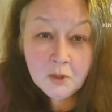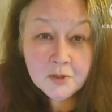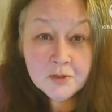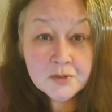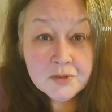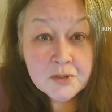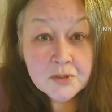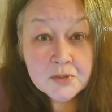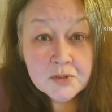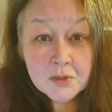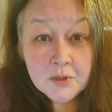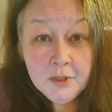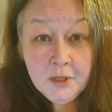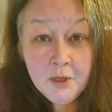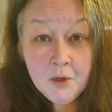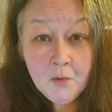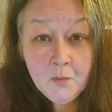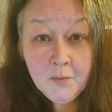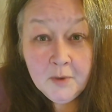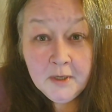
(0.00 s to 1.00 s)
Is this going to
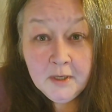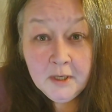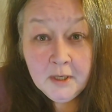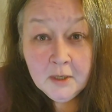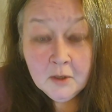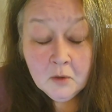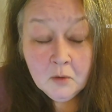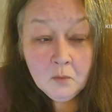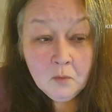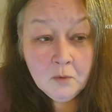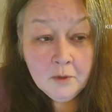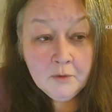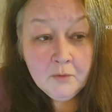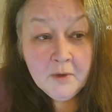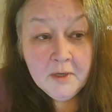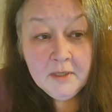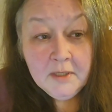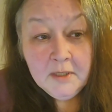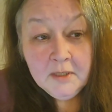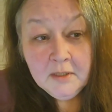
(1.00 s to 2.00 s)
help my hair? What do
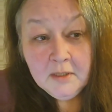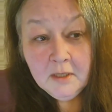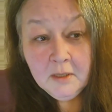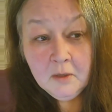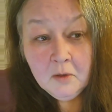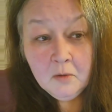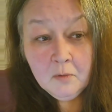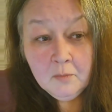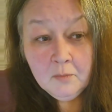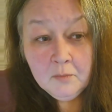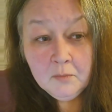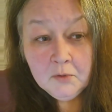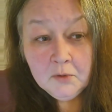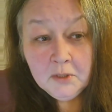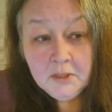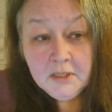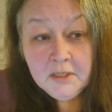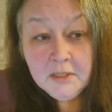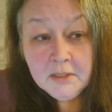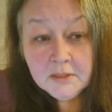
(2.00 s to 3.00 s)
I need to help
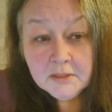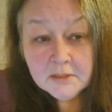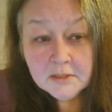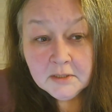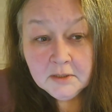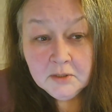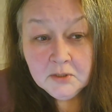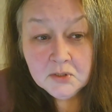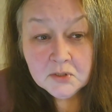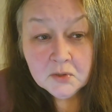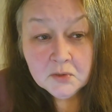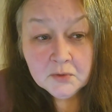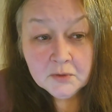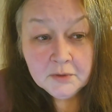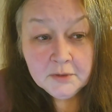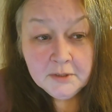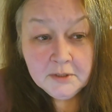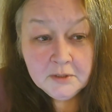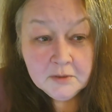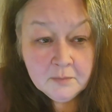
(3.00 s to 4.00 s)
eat
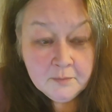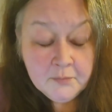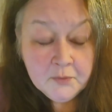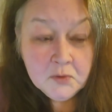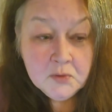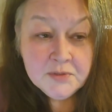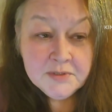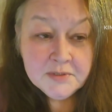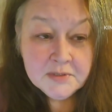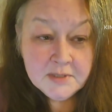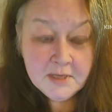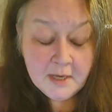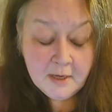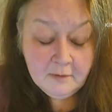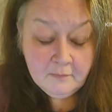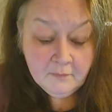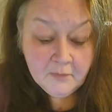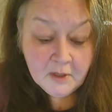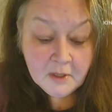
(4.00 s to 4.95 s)
internally to boost that?